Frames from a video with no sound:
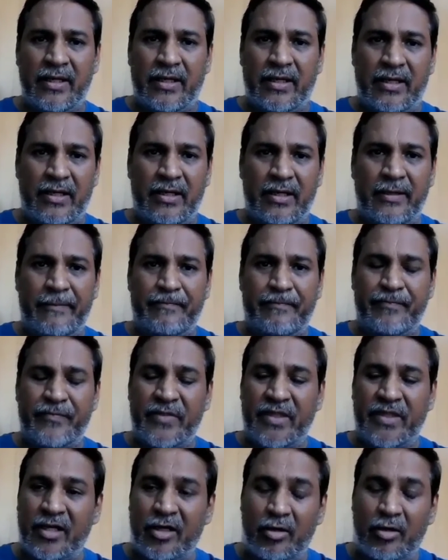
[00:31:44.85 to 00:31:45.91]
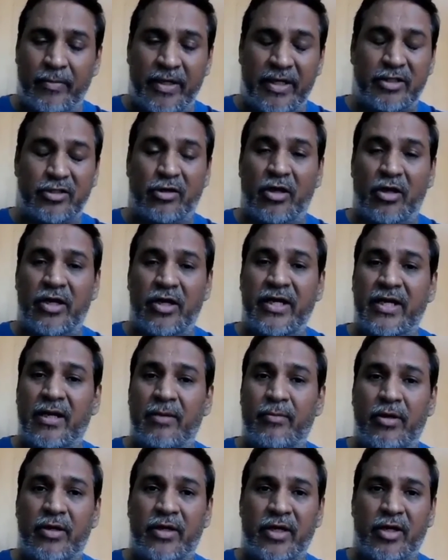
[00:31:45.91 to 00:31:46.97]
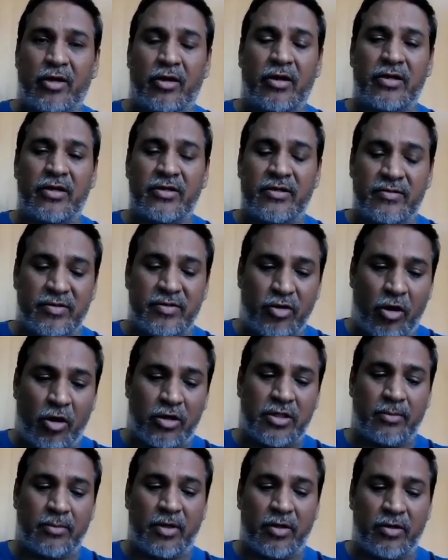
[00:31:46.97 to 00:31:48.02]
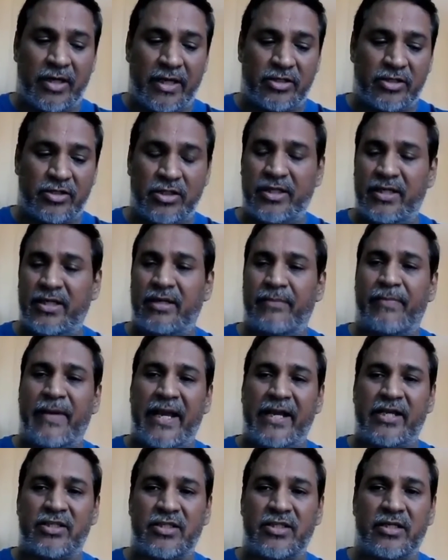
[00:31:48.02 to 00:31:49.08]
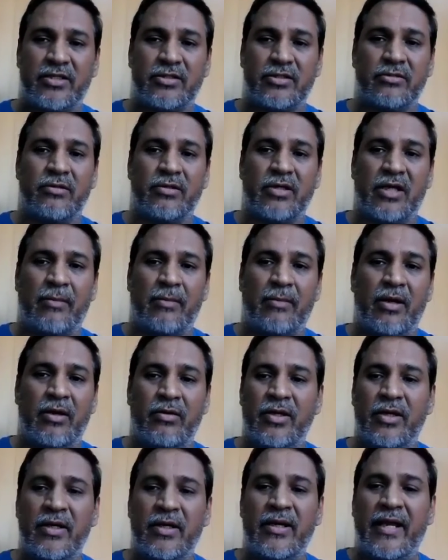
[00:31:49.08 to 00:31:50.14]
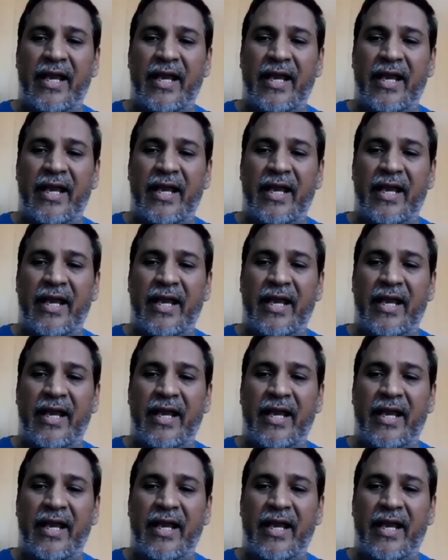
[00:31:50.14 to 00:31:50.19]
The government has already come on record, talked about actually a package that is going to come out,